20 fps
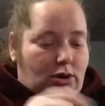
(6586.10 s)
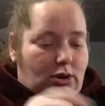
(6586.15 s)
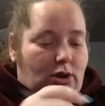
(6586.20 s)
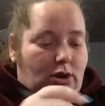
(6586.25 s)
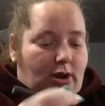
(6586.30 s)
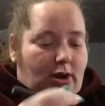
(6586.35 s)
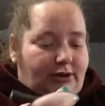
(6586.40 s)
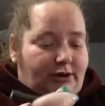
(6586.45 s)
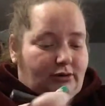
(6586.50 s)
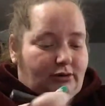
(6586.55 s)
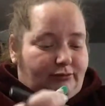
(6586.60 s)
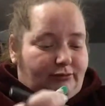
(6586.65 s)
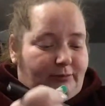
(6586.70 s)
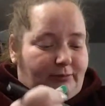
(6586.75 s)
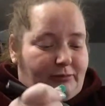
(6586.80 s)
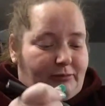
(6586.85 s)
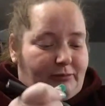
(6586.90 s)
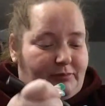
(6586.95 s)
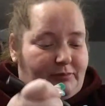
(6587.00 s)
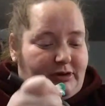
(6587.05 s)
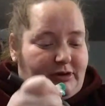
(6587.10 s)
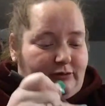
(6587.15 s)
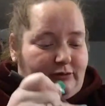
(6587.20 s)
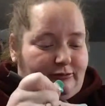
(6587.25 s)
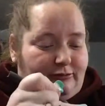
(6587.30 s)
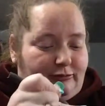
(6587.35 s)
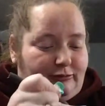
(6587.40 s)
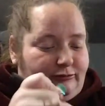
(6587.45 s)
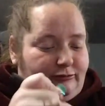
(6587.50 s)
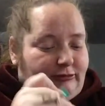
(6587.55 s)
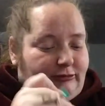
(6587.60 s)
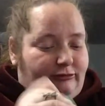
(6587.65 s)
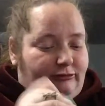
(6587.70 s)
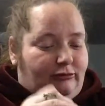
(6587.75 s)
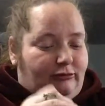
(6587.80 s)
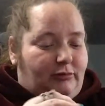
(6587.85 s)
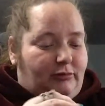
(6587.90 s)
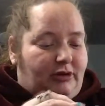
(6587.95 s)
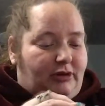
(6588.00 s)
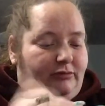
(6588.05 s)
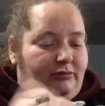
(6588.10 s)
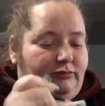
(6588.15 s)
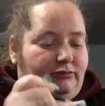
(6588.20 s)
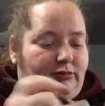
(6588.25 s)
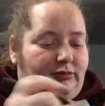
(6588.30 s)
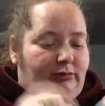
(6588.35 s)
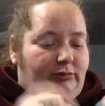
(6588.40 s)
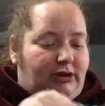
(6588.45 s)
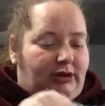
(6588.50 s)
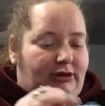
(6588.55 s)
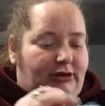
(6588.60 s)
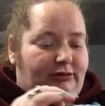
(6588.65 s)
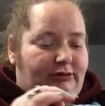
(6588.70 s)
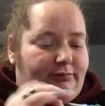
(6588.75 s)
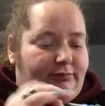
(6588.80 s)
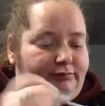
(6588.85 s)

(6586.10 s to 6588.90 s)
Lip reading: I know it was supposed to be here Thursday, so it might end up